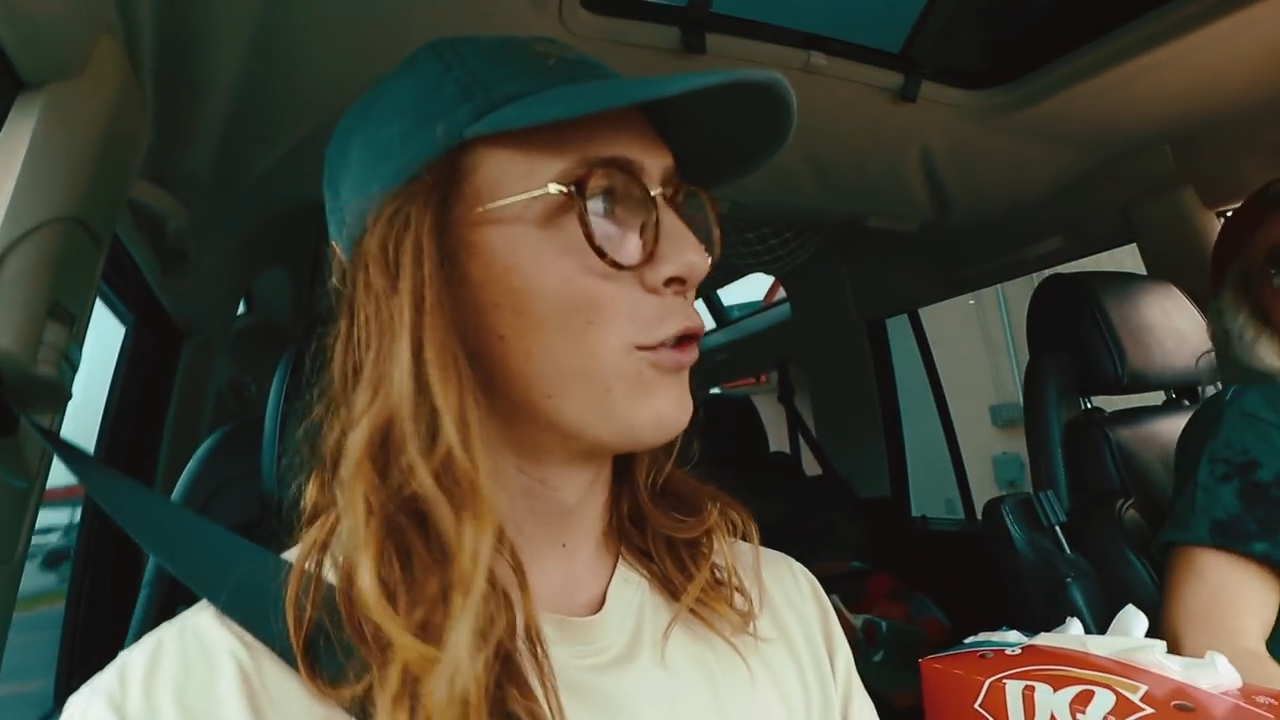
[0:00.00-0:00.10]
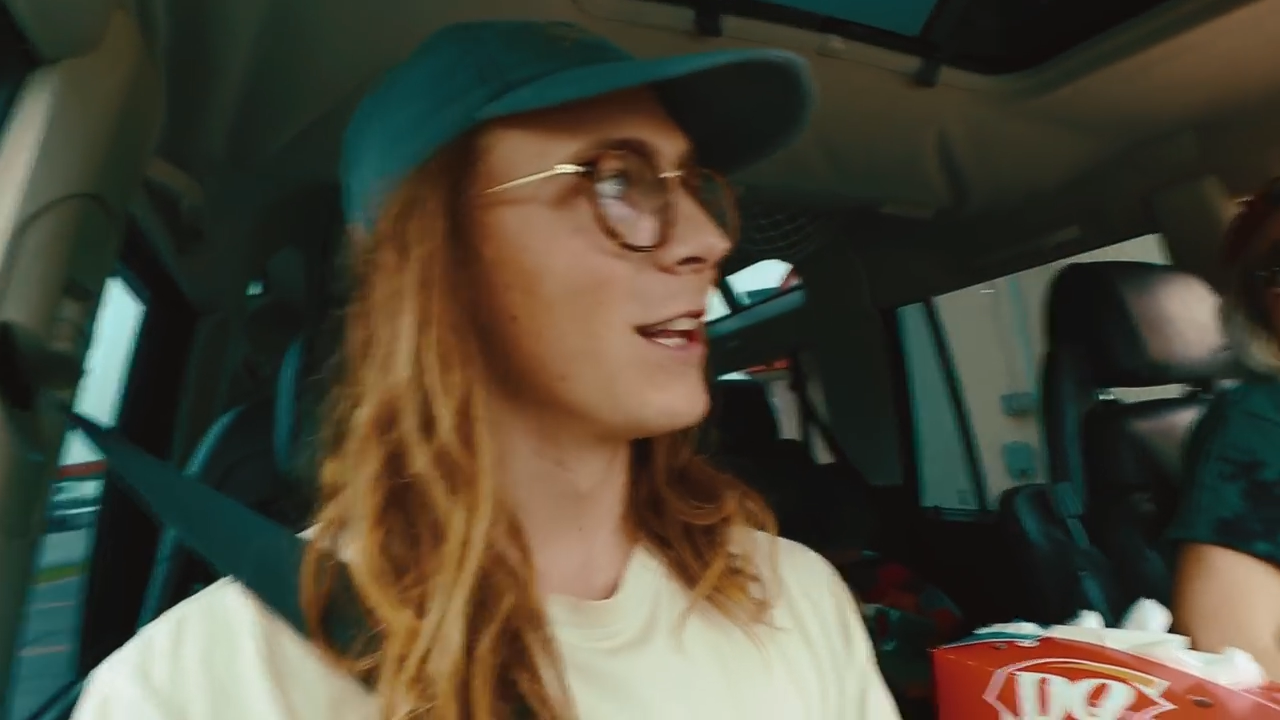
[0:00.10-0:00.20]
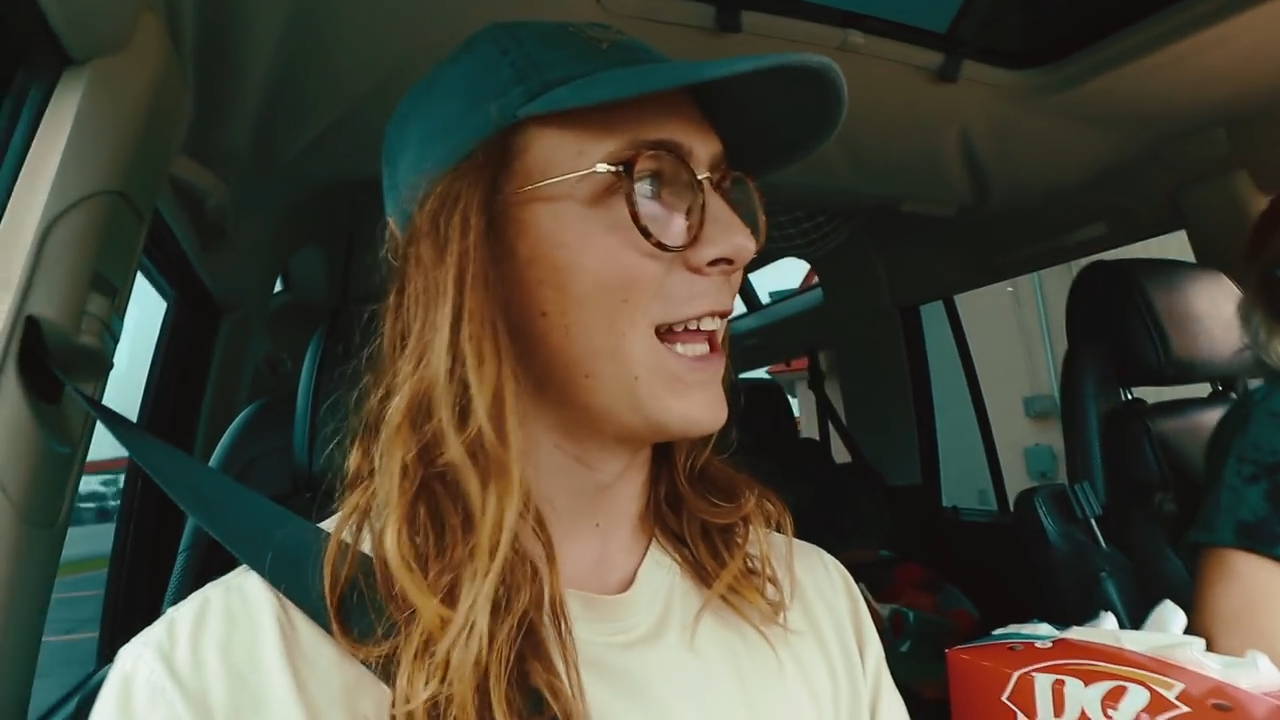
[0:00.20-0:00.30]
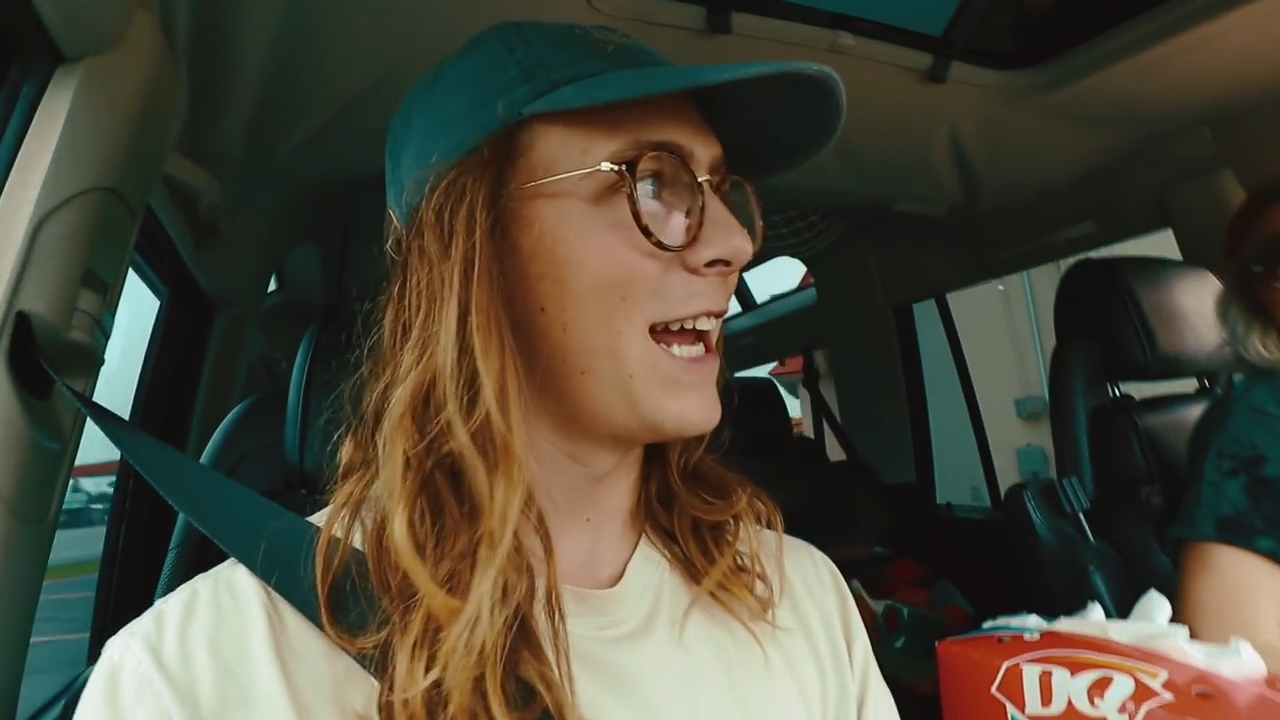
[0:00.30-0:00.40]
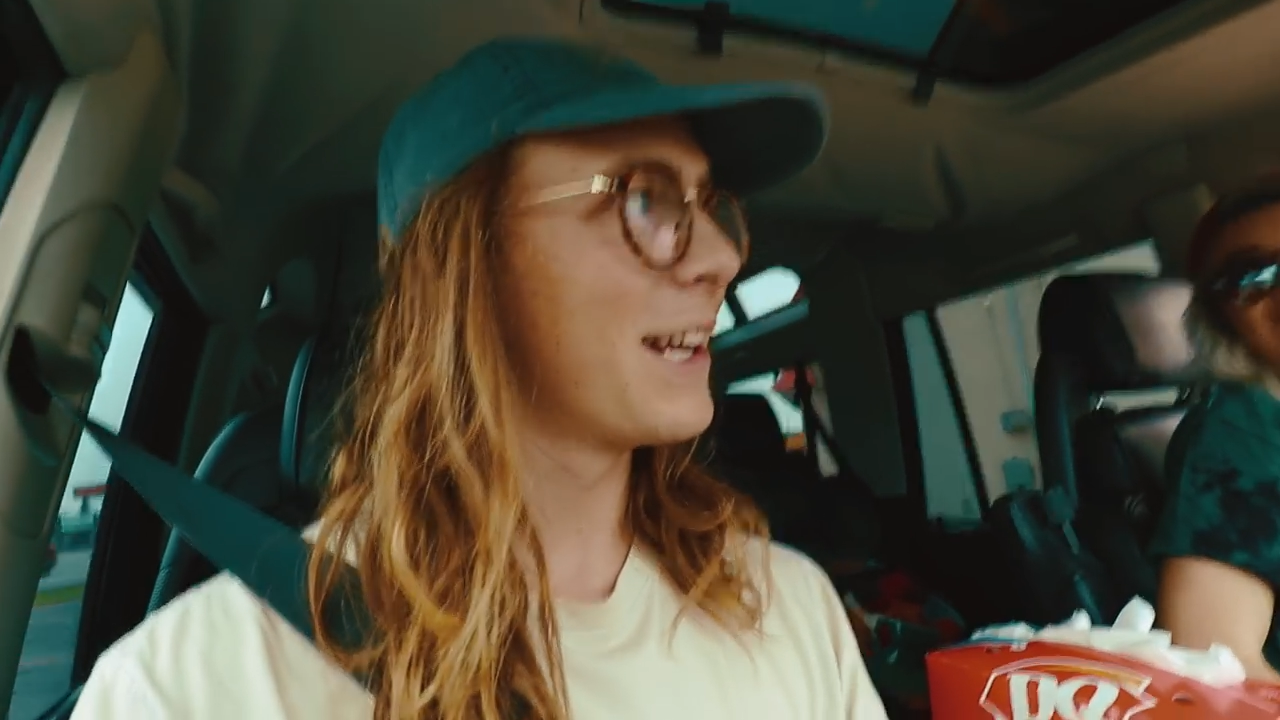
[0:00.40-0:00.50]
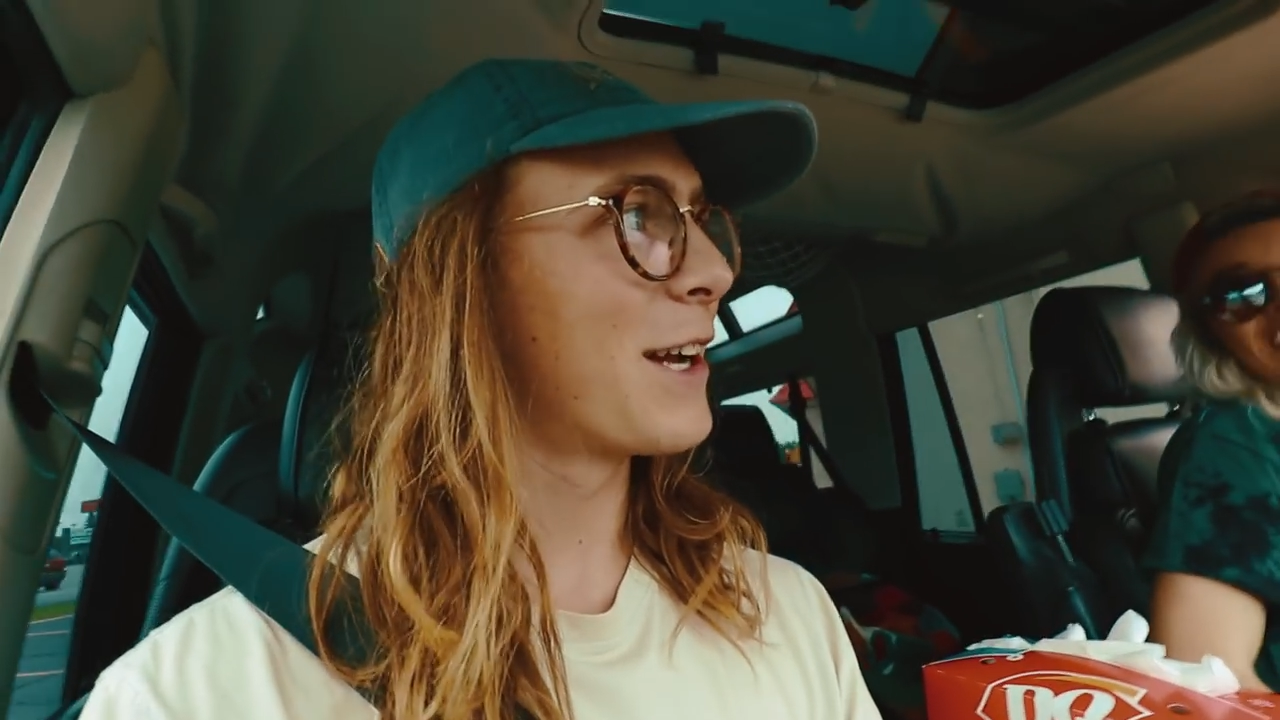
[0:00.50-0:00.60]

related